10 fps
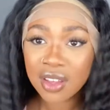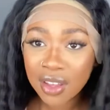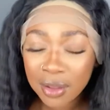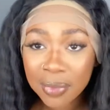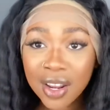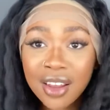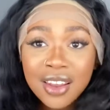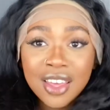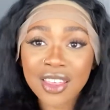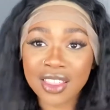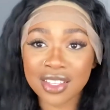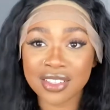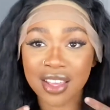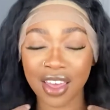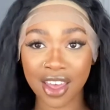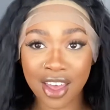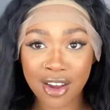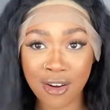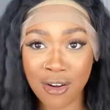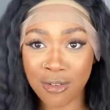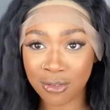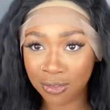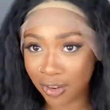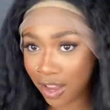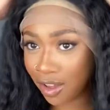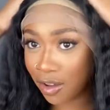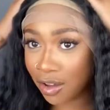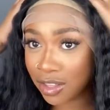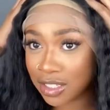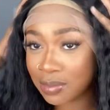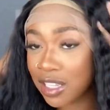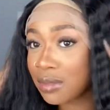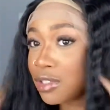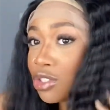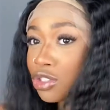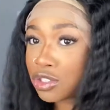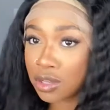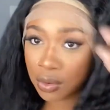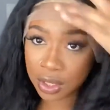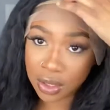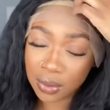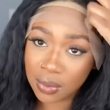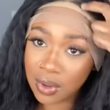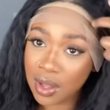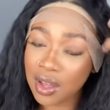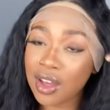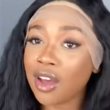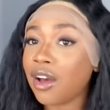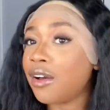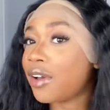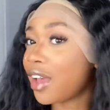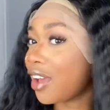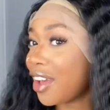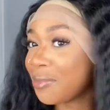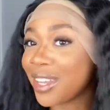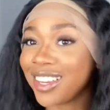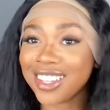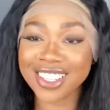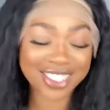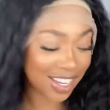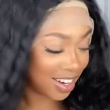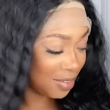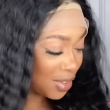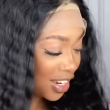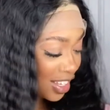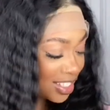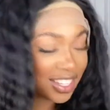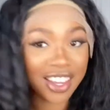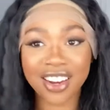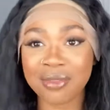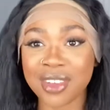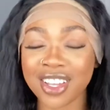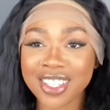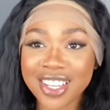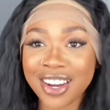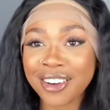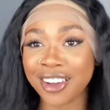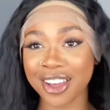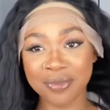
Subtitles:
But I like this hair already. Oh, this is about to be so cute. Okay, I'm getting excited, okay.